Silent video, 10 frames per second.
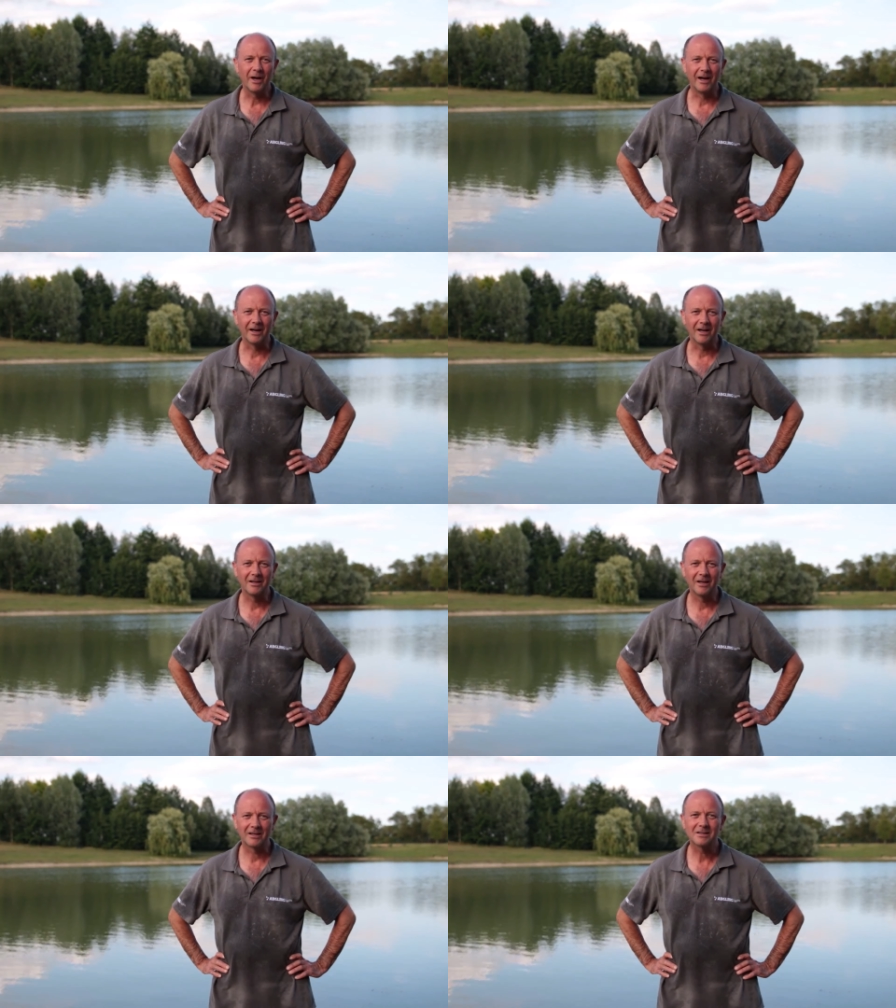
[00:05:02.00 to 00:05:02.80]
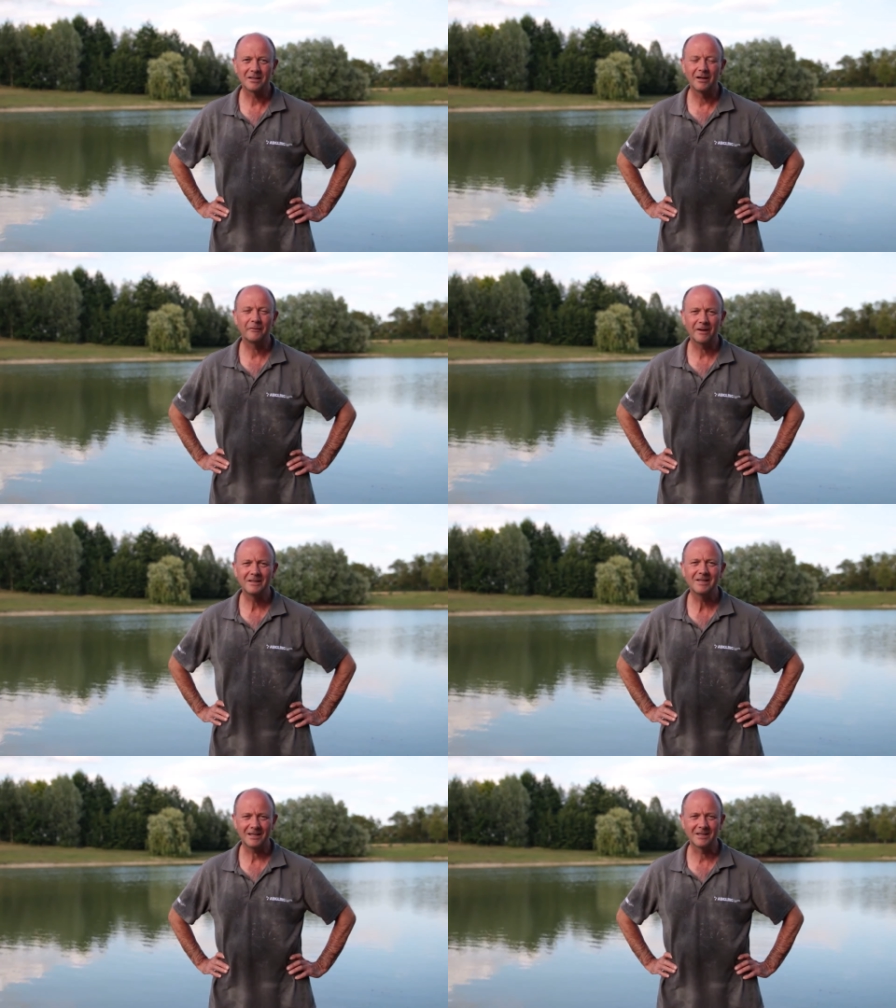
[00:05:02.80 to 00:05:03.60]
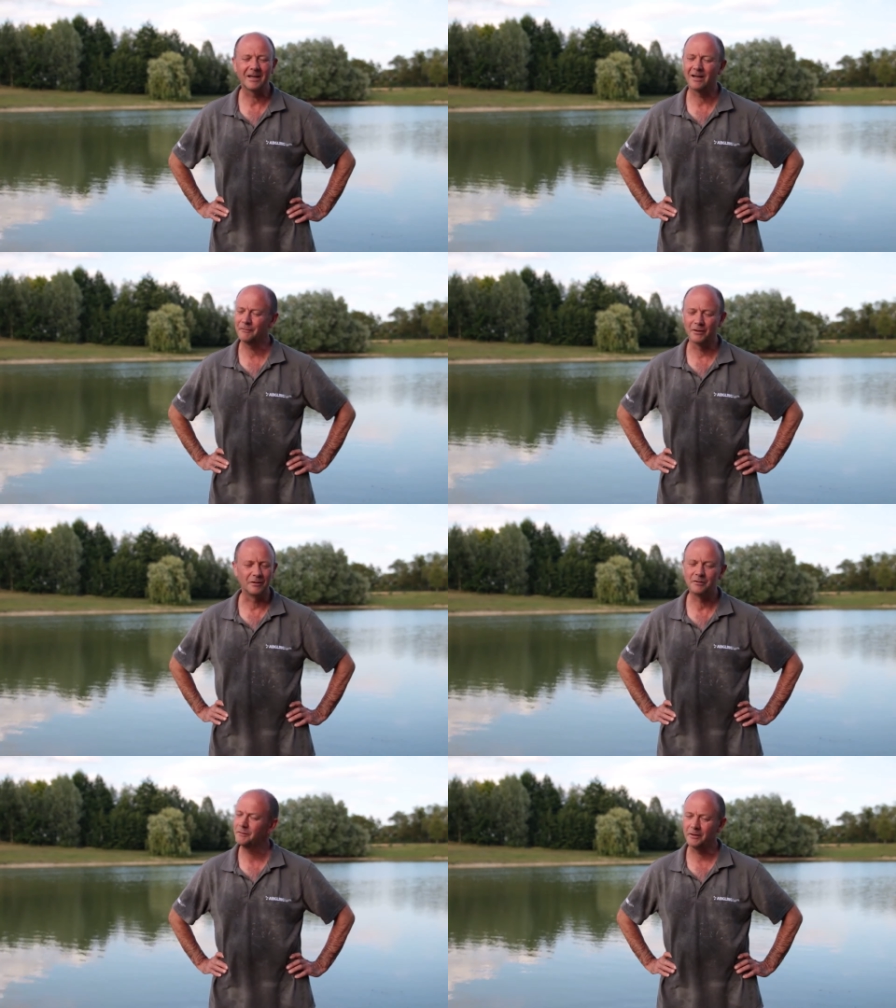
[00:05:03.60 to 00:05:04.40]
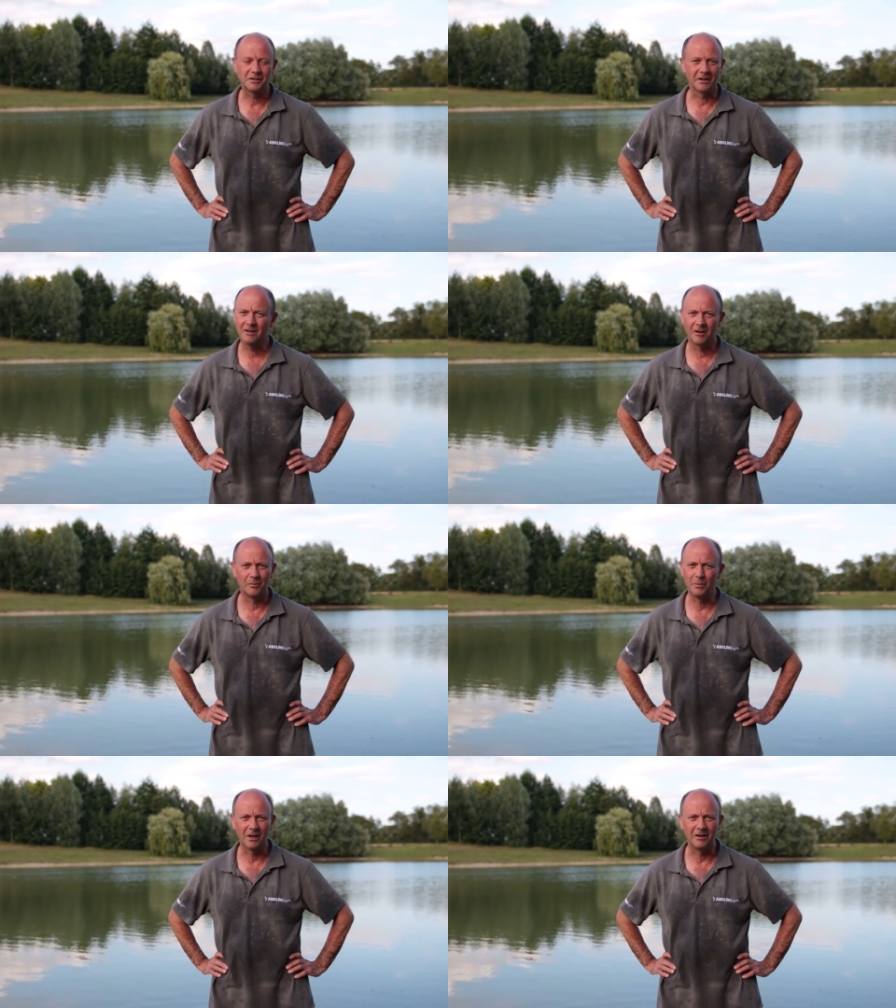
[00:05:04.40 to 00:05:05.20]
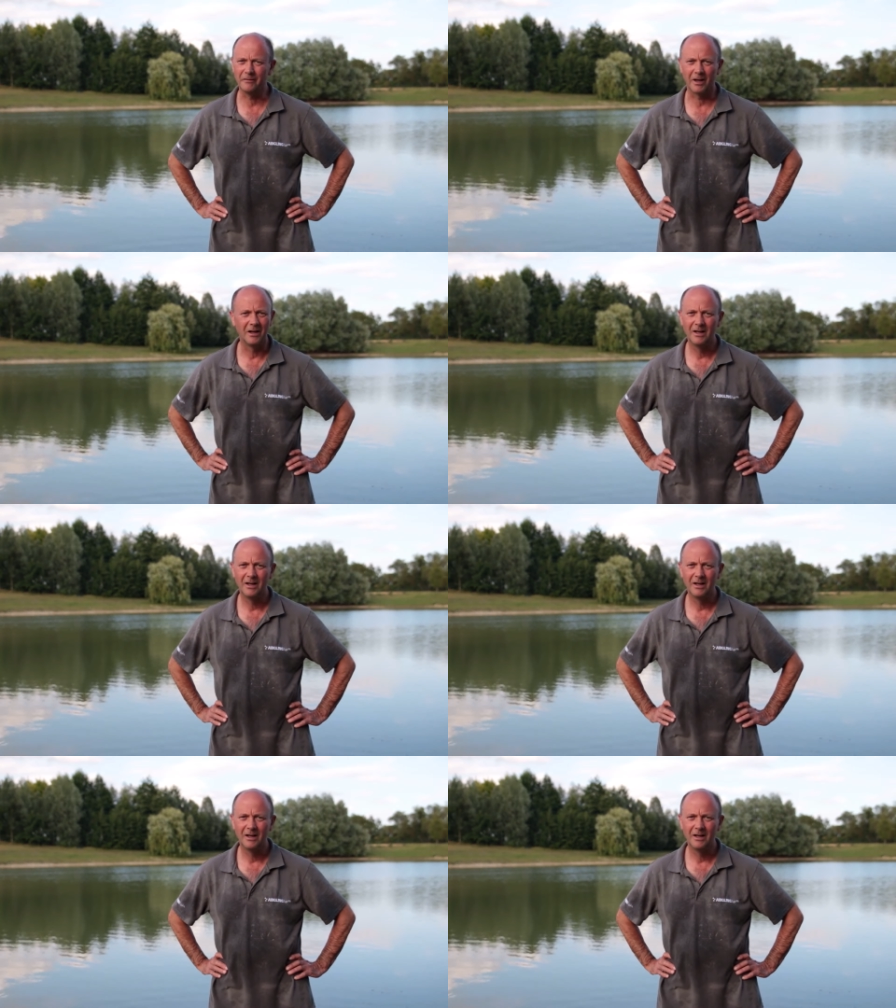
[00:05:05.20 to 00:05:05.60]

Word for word: angler. That's a uh, fantastic afternoon's fishing, can't believe it.